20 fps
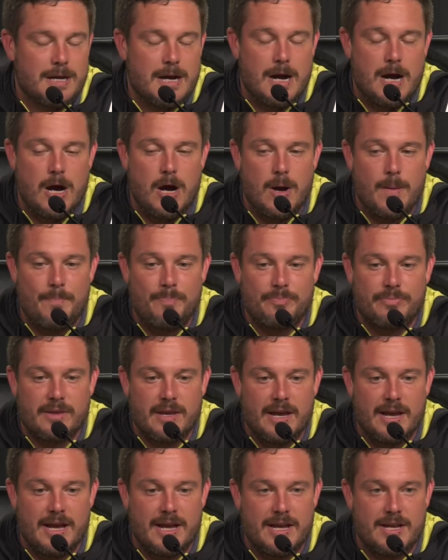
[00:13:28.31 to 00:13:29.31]

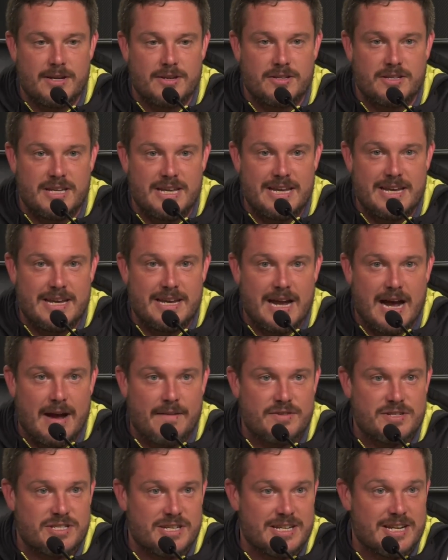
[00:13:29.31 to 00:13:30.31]
And he
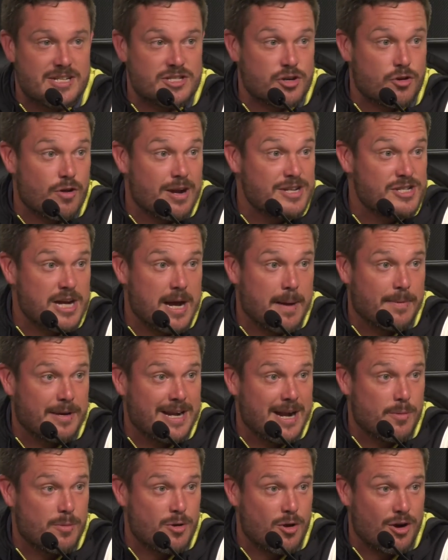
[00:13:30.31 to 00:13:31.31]
obviously does a great job
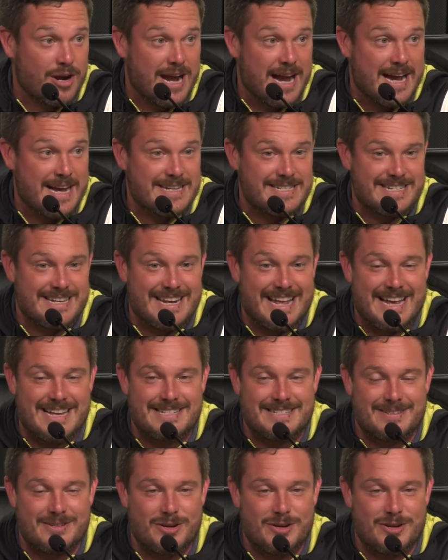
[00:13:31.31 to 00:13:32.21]
connecting with our guys and has,